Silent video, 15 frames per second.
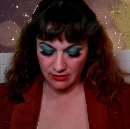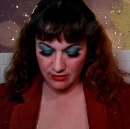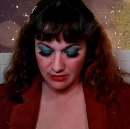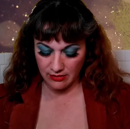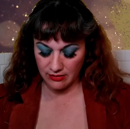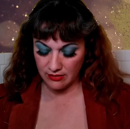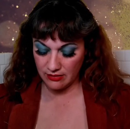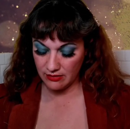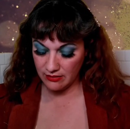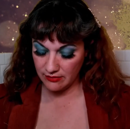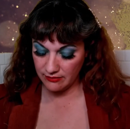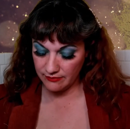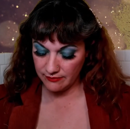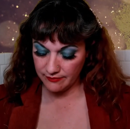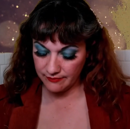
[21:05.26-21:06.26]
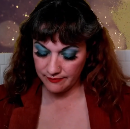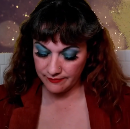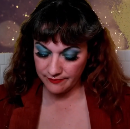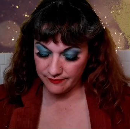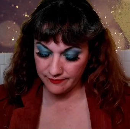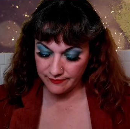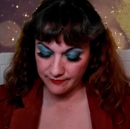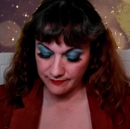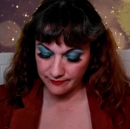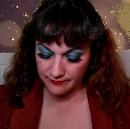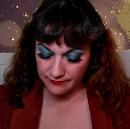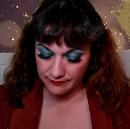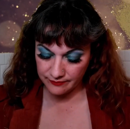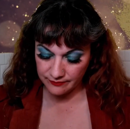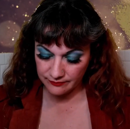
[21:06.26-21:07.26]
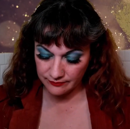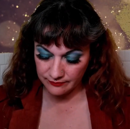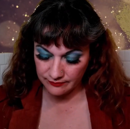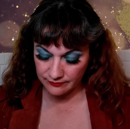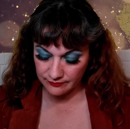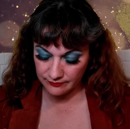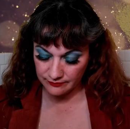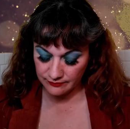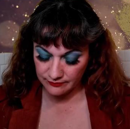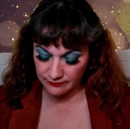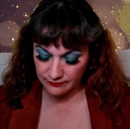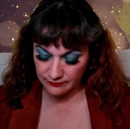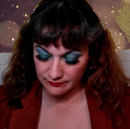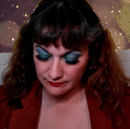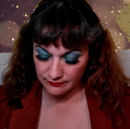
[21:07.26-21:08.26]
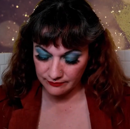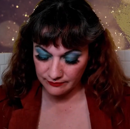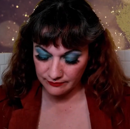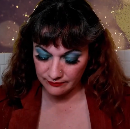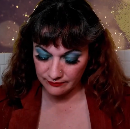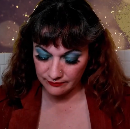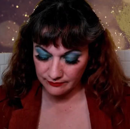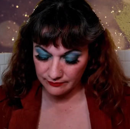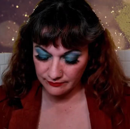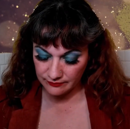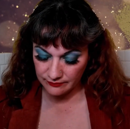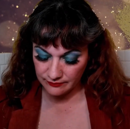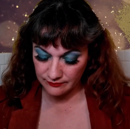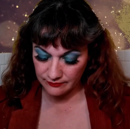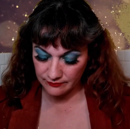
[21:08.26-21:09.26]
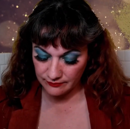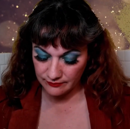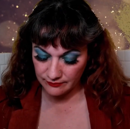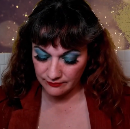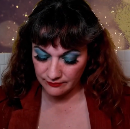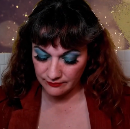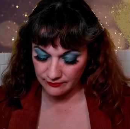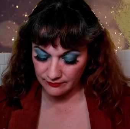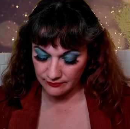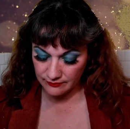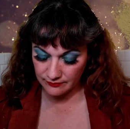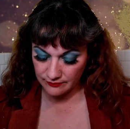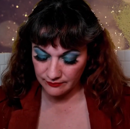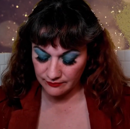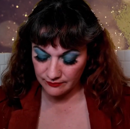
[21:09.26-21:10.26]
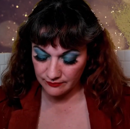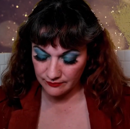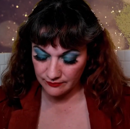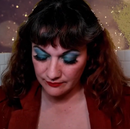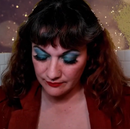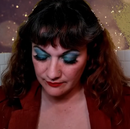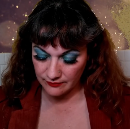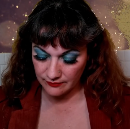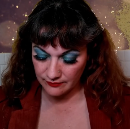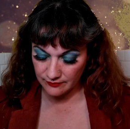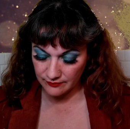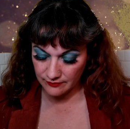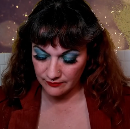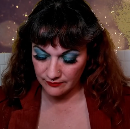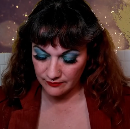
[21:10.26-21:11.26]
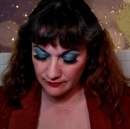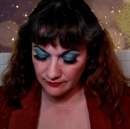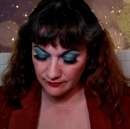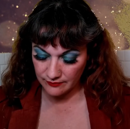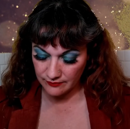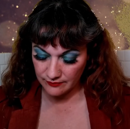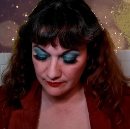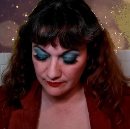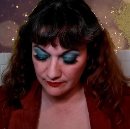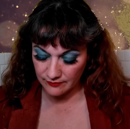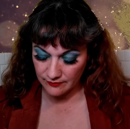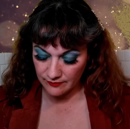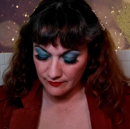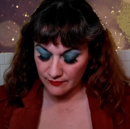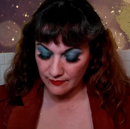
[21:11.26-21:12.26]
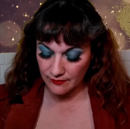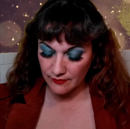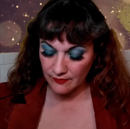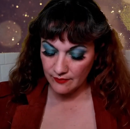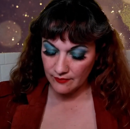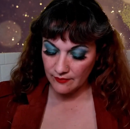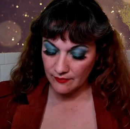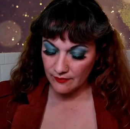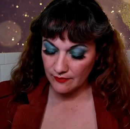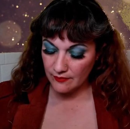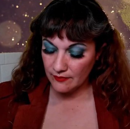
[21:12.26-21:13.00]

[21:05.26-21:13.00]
[no speech]